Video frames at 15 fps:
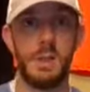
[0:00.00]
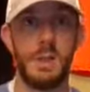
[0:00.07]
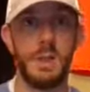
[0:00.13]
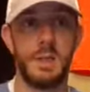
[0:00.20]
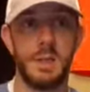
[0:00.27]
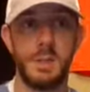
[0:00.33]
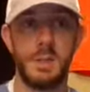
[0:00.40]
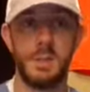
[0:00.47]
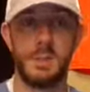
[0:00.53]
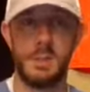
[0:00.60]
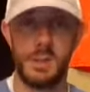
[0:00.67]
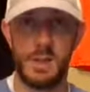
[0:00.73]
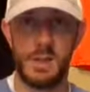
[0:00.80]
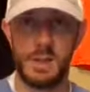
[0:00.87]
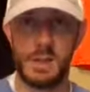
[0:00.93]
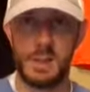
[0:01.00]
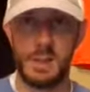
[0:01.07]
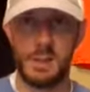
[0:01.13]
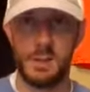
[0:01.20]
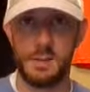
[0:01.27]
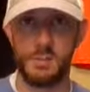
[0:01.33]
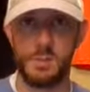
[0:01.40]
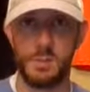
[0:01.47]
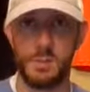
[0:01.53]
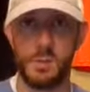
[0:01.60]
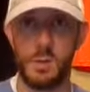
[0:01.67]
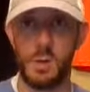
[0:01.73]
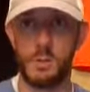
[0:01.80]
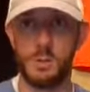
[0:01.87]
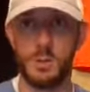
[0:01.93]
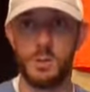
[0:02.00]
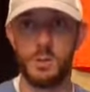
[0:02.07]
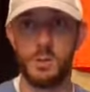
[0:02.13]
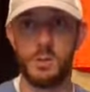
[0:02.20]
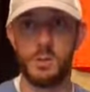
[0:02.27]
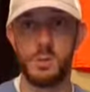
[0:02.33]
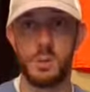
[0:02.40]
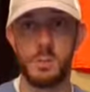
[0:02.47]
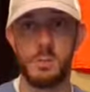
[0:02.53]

And then Sunday from 12 to 2,